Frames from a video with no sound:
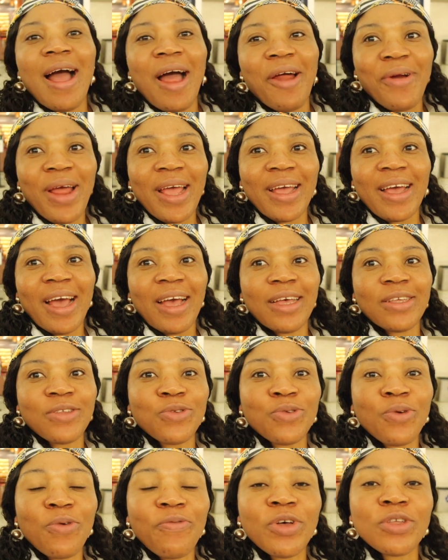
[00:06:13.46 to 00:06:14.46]
all right guys
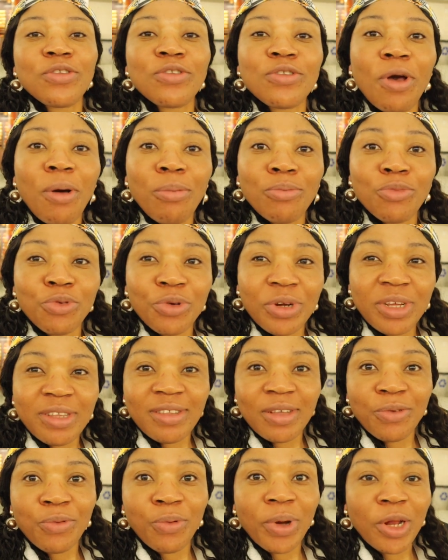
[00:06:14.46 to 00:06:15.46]
so for some
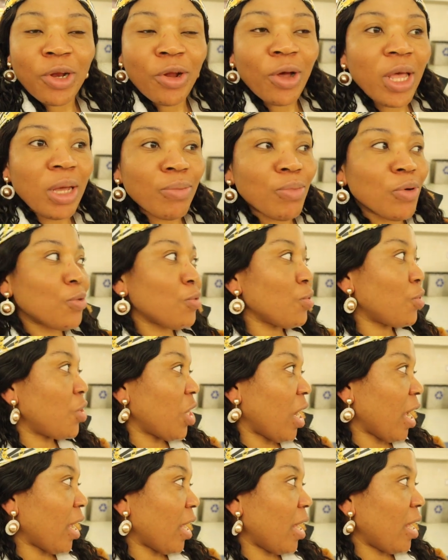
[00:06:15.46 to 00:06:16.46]
reason we're not able to
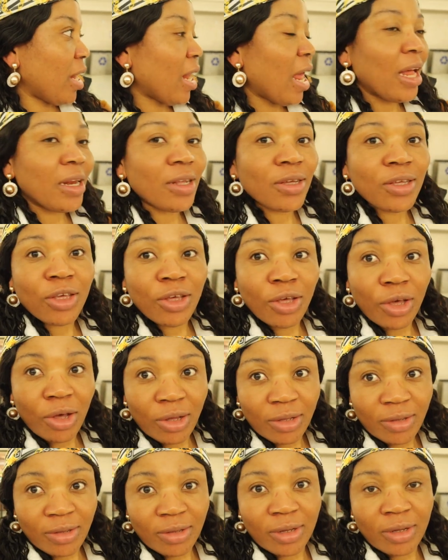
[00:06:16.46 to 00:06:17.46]
check in at the
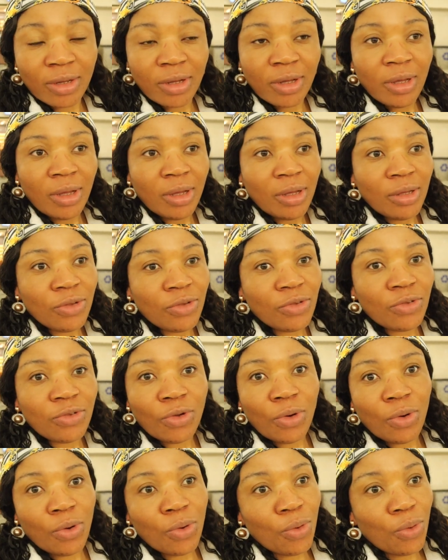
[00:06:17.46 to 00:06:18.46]
kiosk
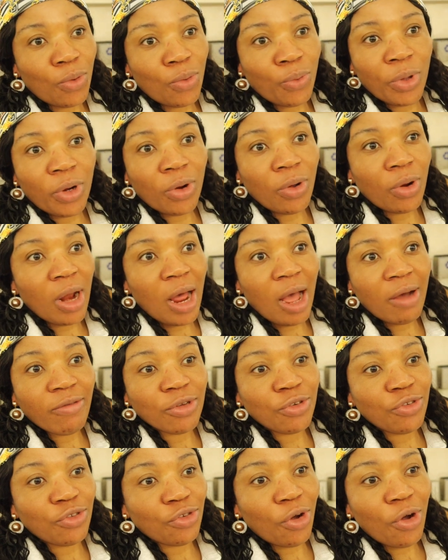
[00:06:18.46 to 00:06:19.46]
so we don't have
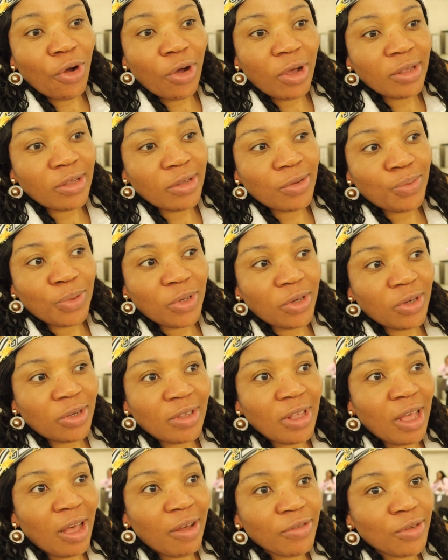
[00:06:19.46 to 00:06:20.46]
a choice we
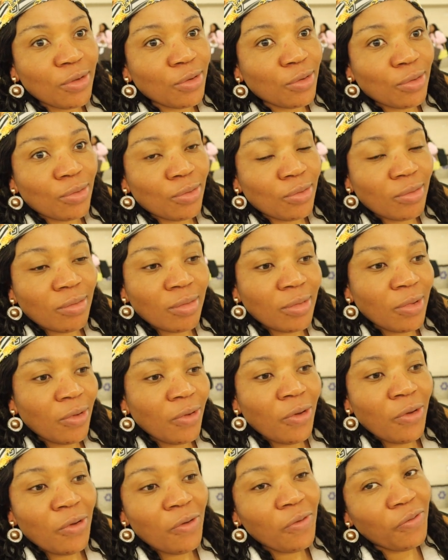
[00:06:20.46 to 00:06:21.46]
just have
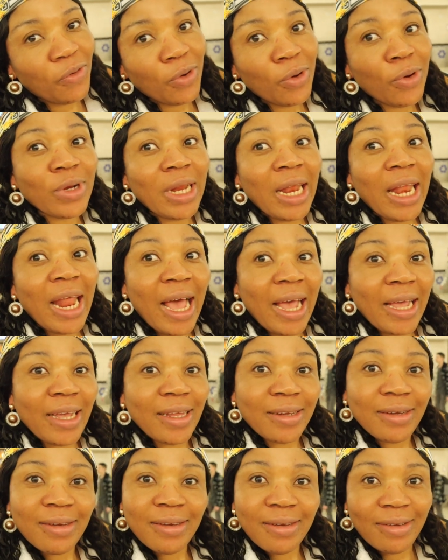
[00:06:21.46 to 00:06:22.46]
to follow the
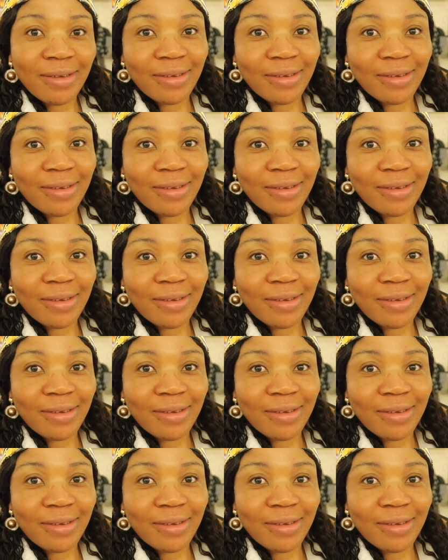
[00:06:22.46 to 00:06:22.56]
line